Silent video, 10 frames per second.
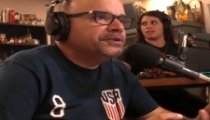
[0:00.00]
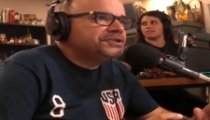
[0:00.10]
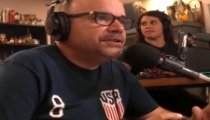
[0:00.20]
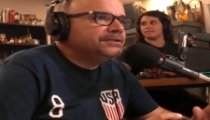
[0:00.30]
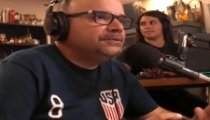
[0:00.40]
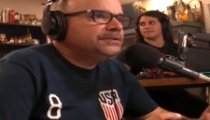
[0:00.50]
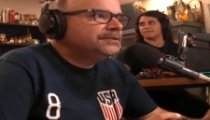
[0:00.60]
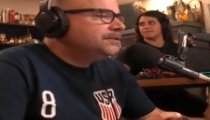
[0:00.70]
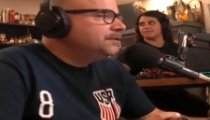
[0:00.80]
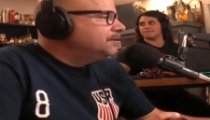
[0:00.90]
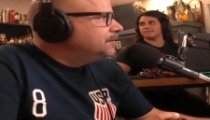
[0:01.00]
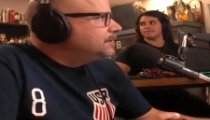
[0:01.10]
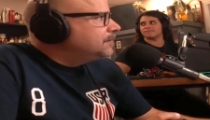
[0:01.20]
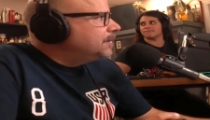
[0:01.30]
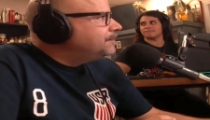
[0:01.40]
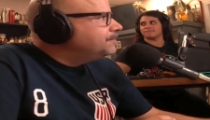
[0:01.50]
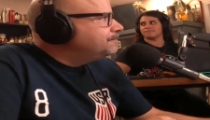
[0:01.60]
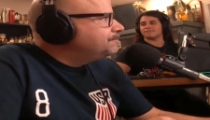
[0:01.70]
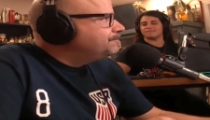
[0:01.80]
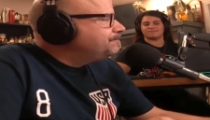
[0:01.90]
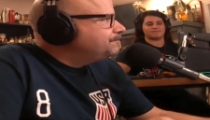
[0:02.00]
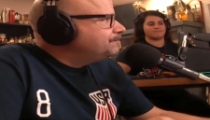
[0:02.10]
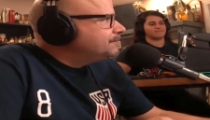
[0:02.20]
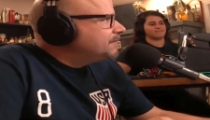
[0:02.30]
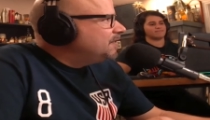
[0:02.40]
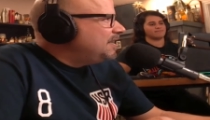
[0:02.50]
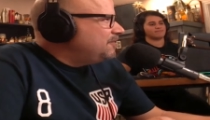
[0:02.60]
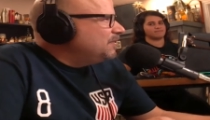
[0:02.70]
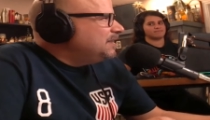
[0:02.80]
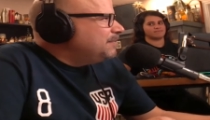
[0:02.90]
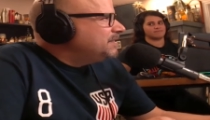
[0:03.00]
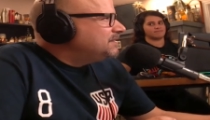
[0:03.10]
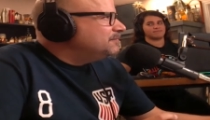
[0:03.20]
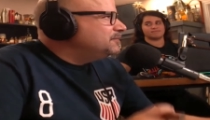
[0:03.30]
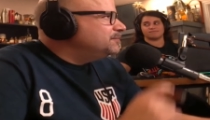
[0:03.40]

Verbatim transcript: chilled, right? All right, so let's. You're not really mixing them too